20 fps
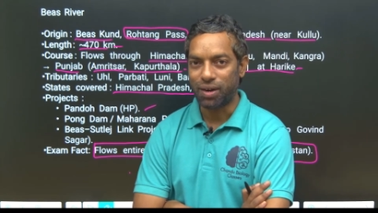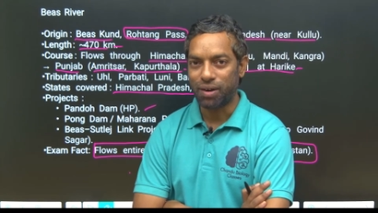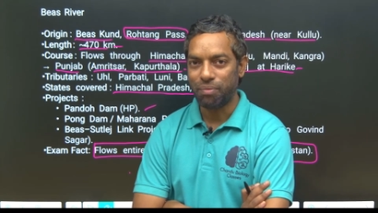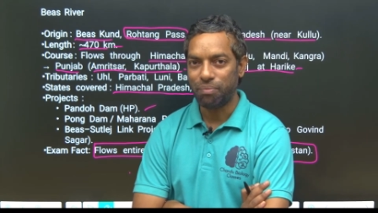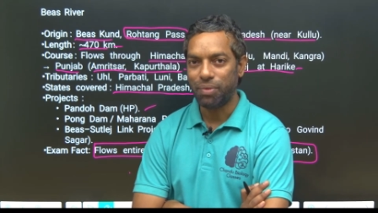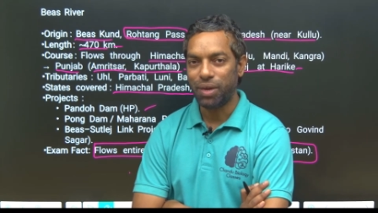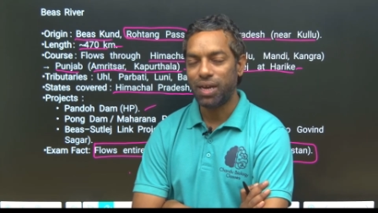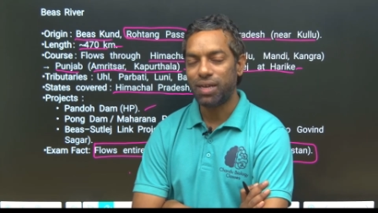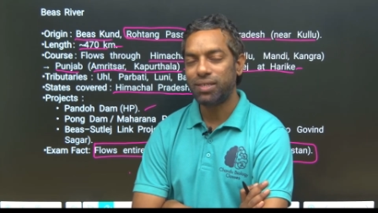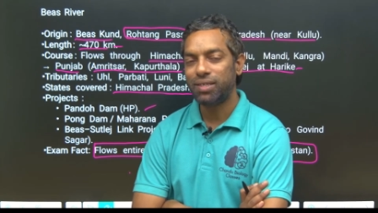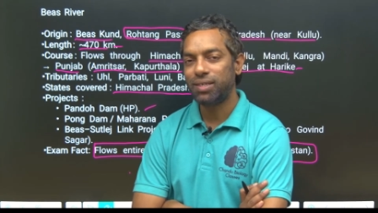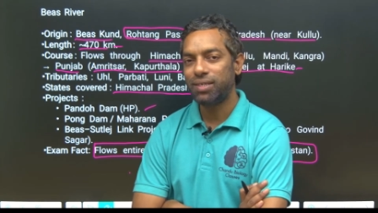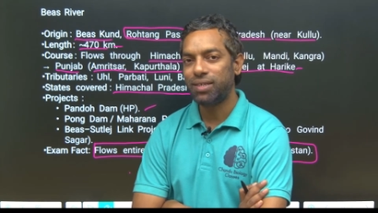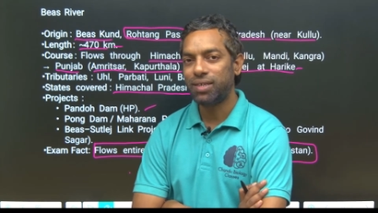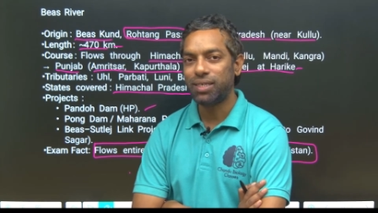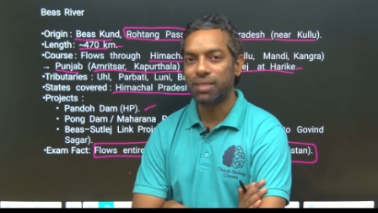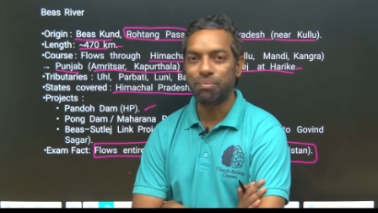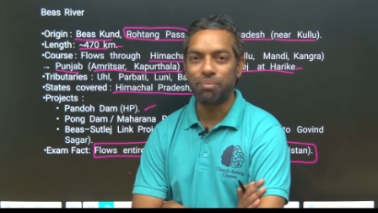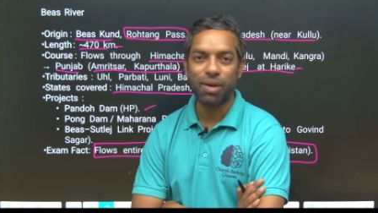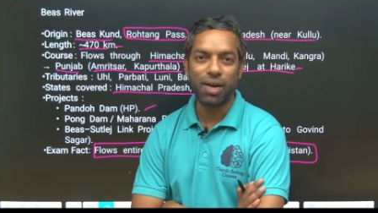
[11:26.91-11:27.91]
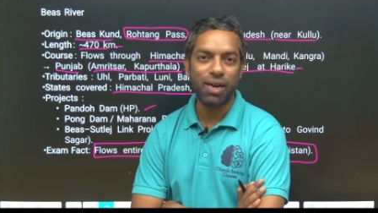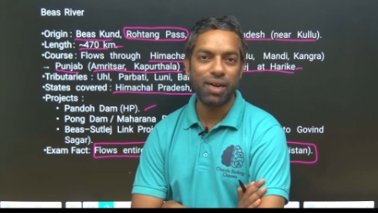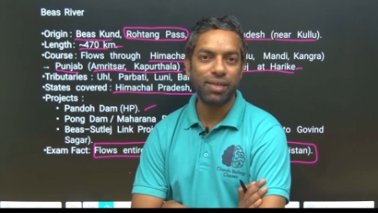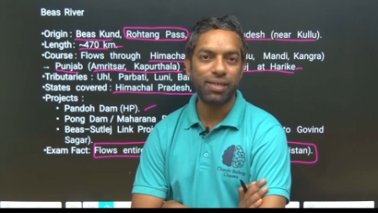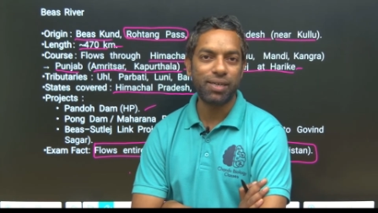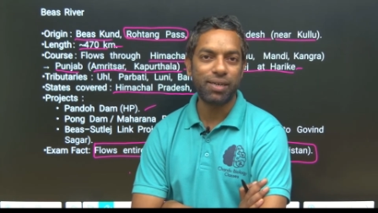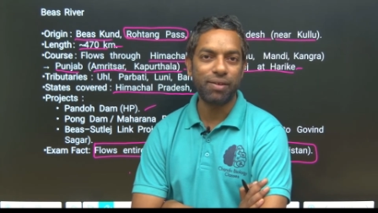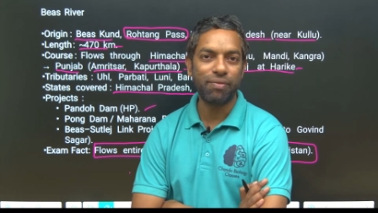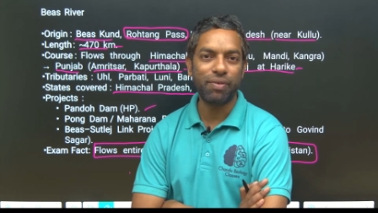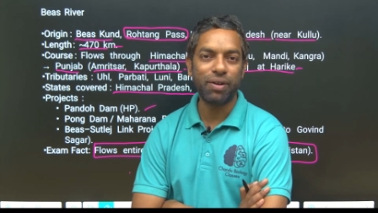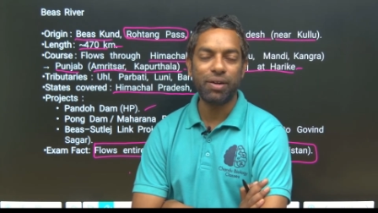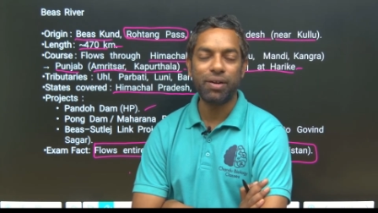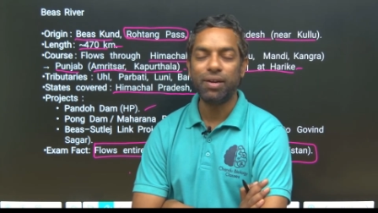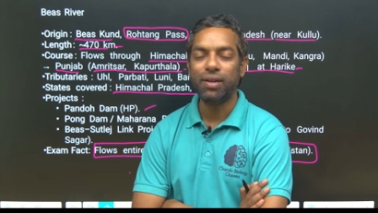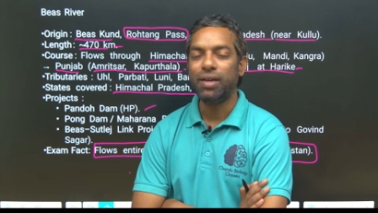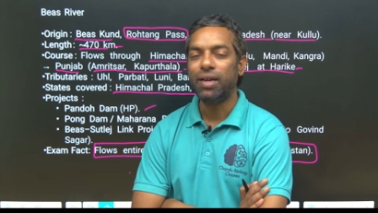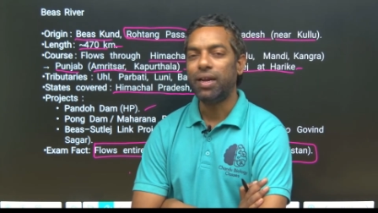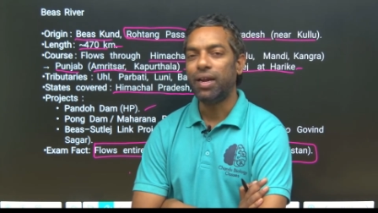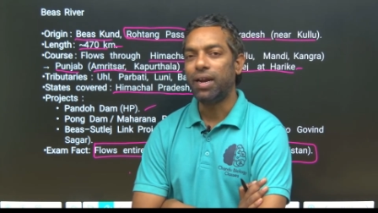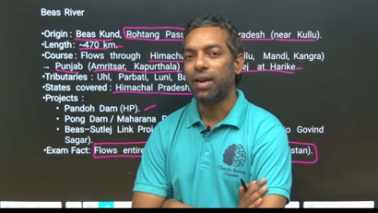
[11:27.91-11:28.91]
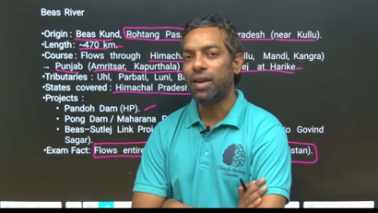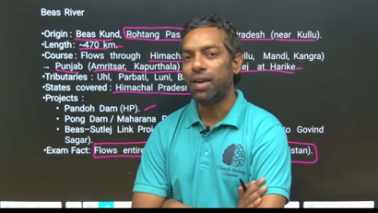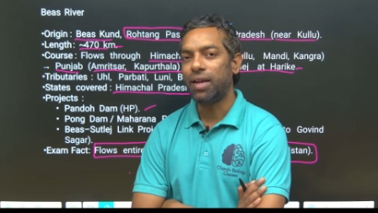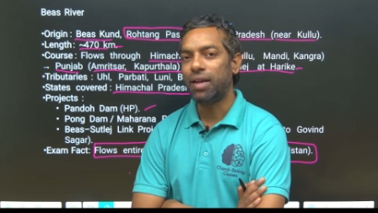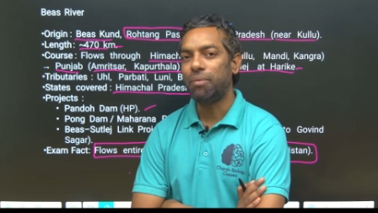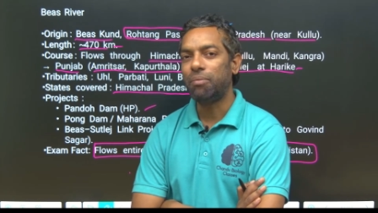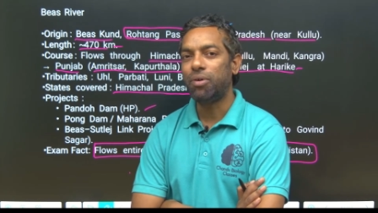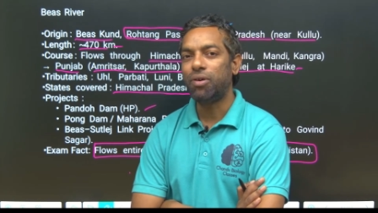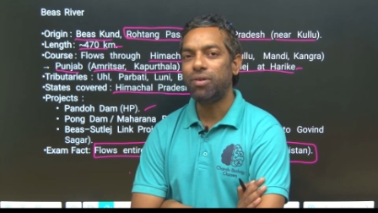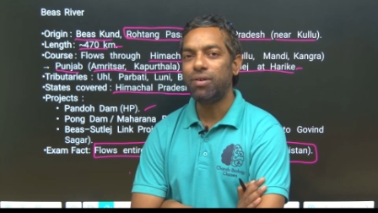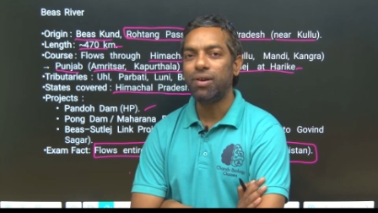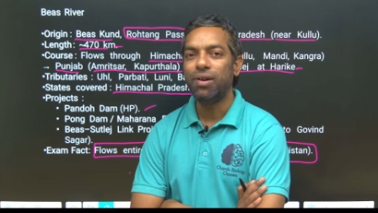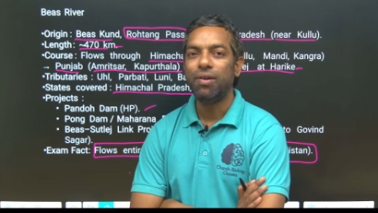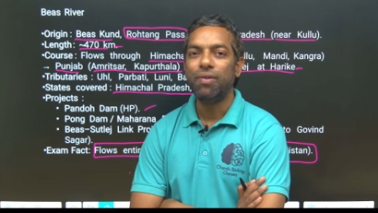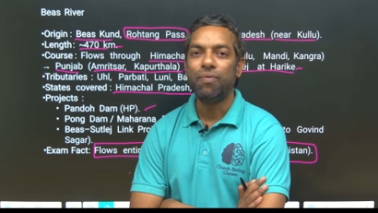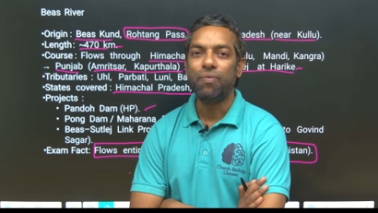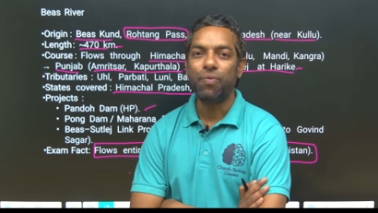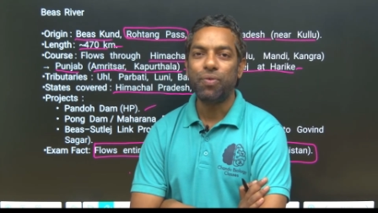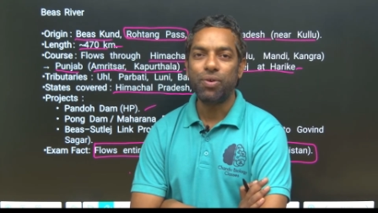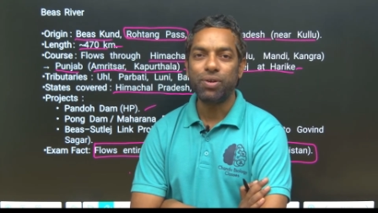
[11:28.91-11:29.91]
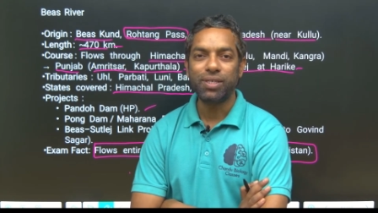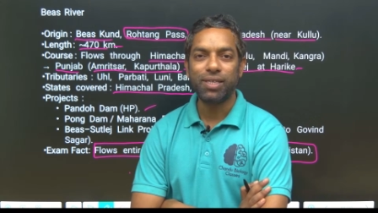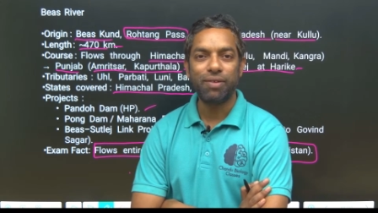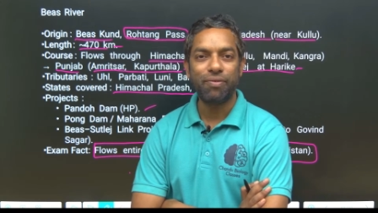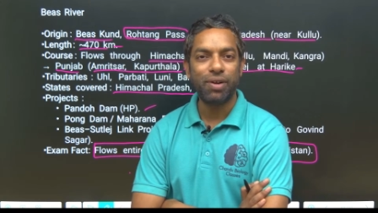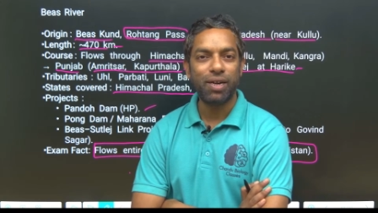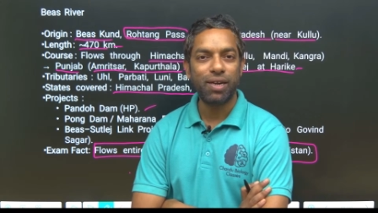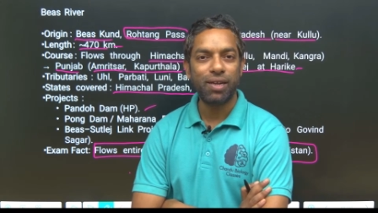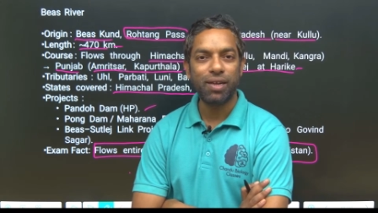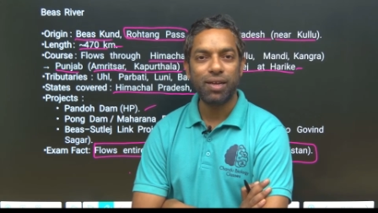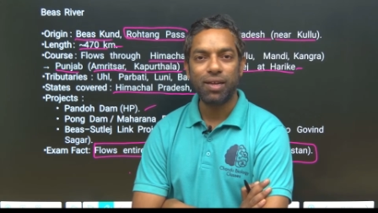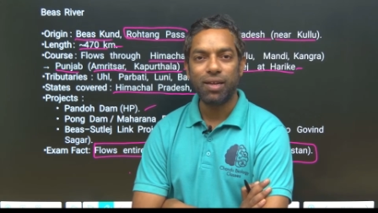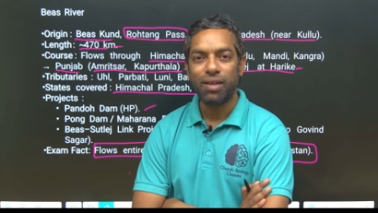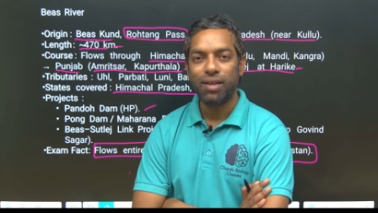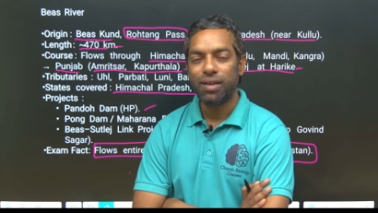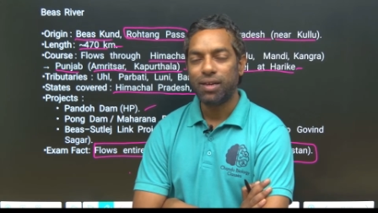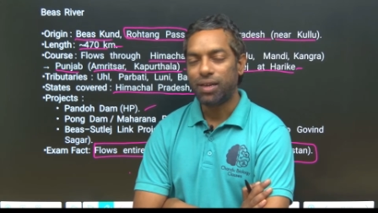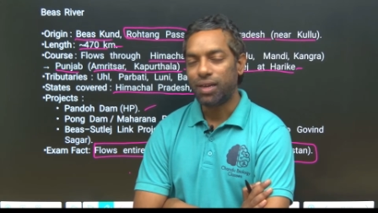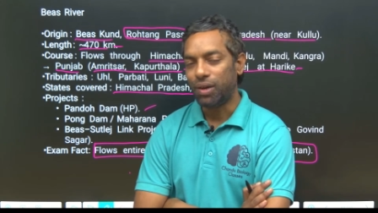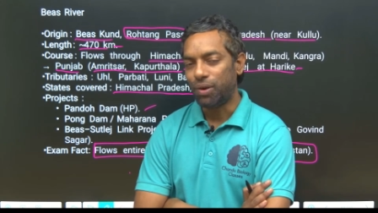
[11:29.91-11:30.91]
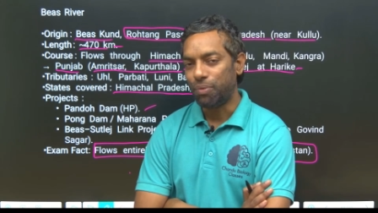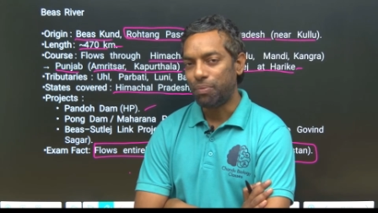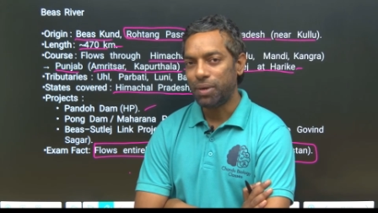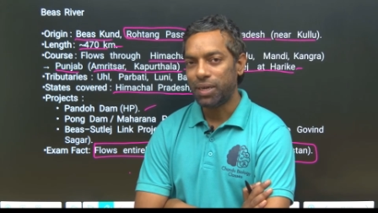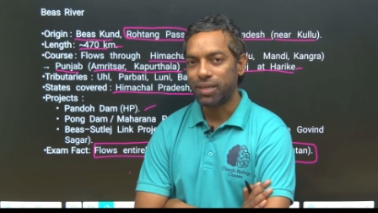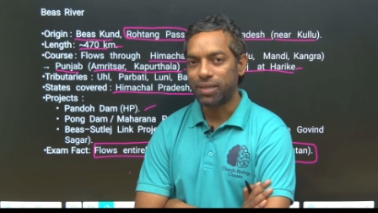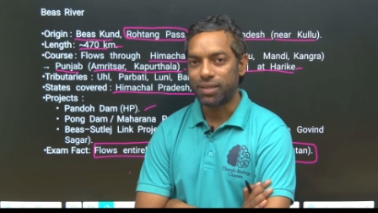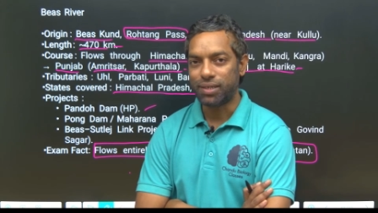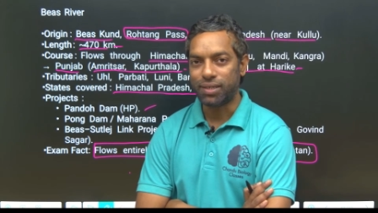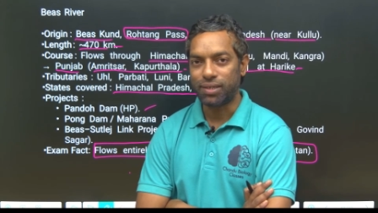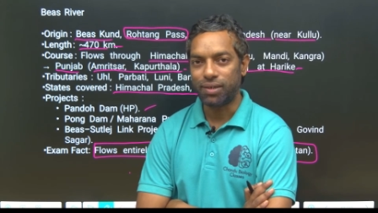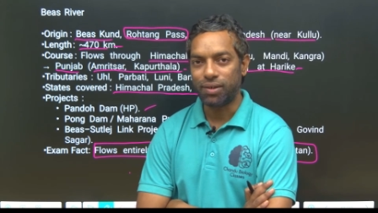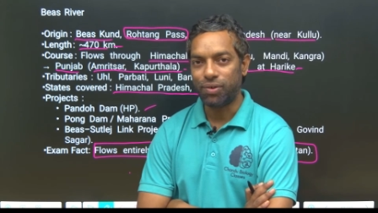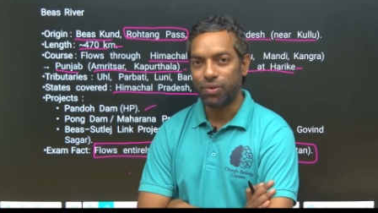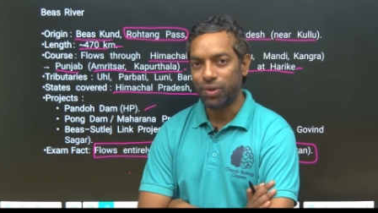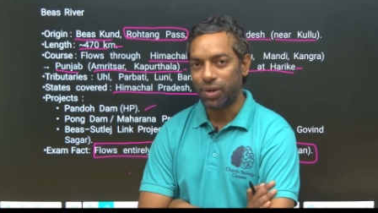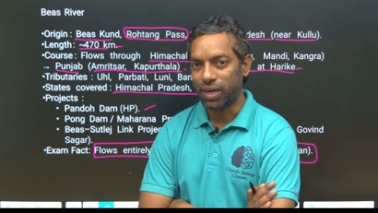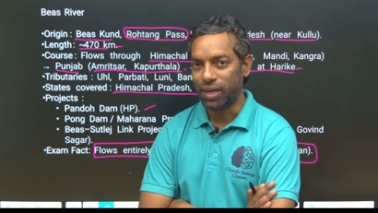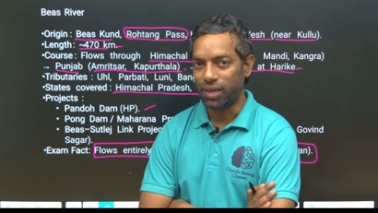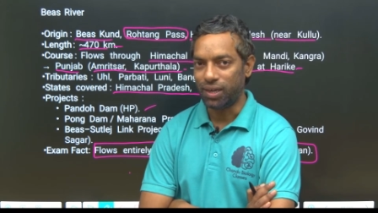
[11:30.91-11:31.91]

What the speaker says: Bias is the smallest river at about 470 kilometers only.